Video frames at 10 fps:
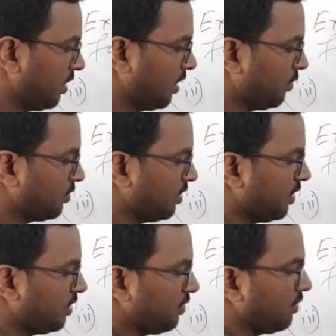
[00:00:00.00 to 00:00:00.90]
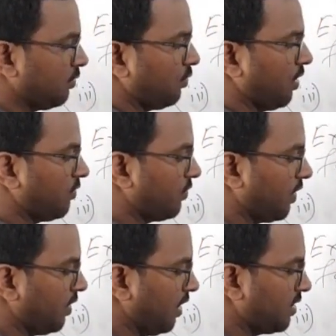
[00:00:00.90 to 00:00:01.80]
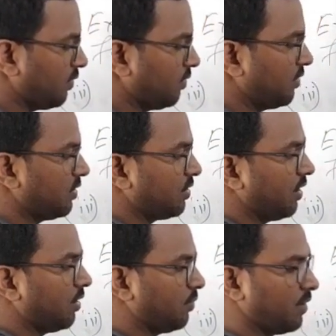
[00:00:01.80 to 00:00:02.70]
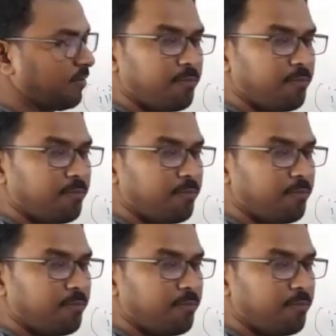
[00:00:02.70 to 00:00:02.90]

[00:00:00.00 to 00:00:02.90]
Now you see, we have to find the LCM of these three number.